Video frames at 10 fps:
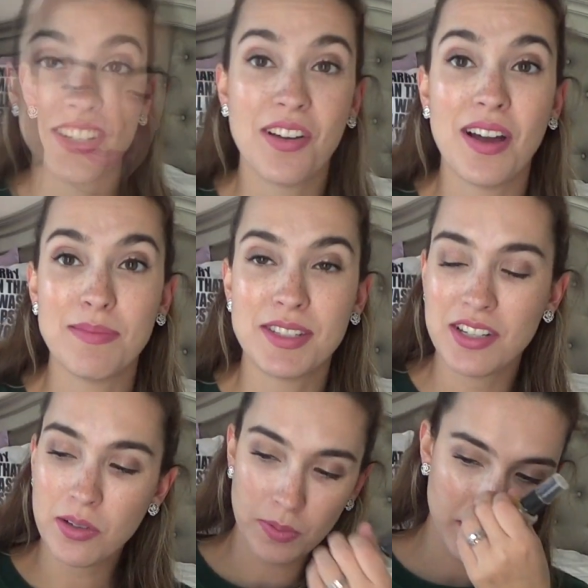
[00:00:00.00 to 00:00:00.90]
So I'm
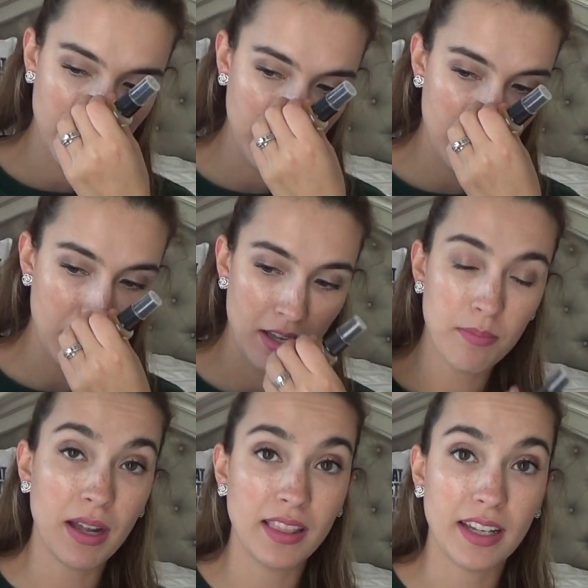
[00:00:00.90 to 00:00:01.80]
still working
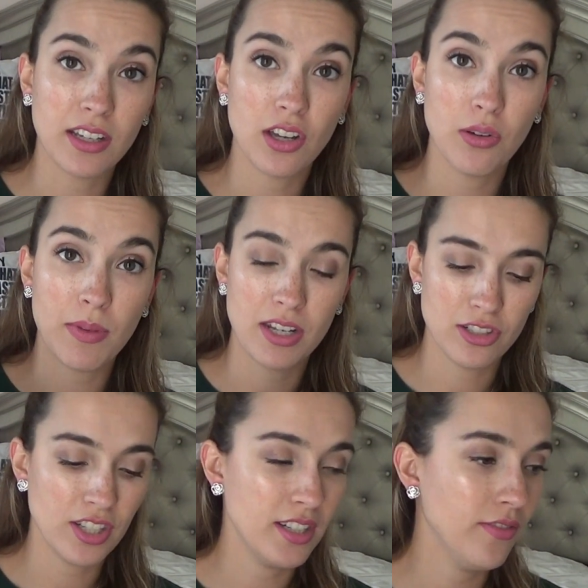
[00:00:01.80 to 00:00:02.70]
on my Lancome
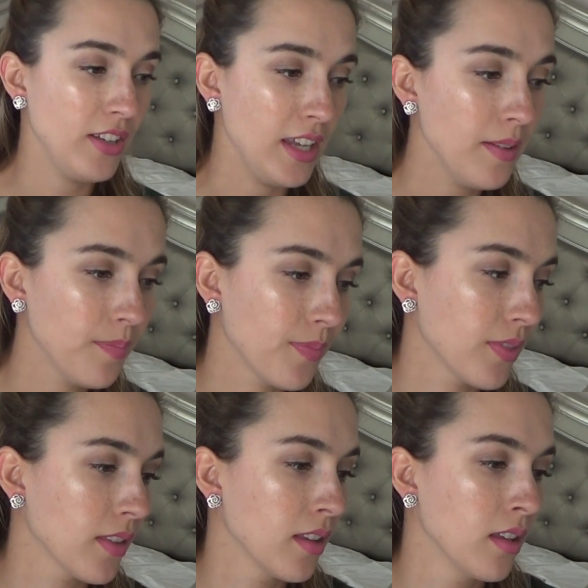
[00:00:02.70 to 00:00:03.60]
Energie De Vie
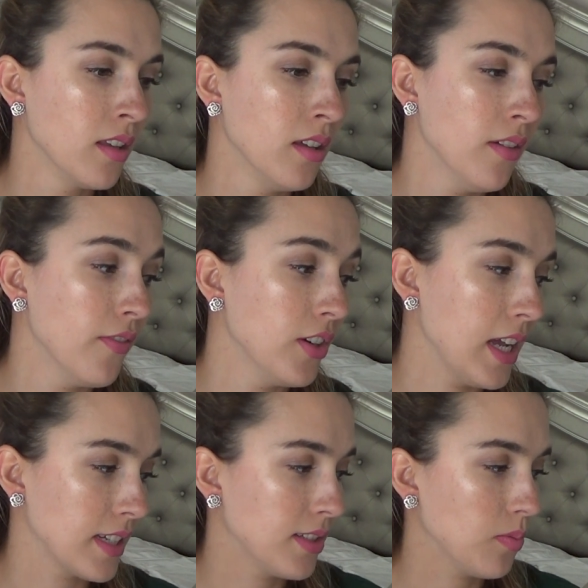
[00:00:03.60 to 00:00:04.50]
for
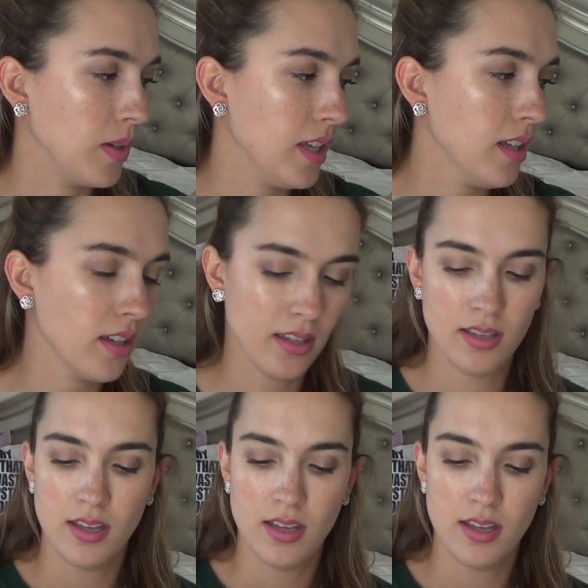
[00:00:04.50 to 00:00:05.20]
next week.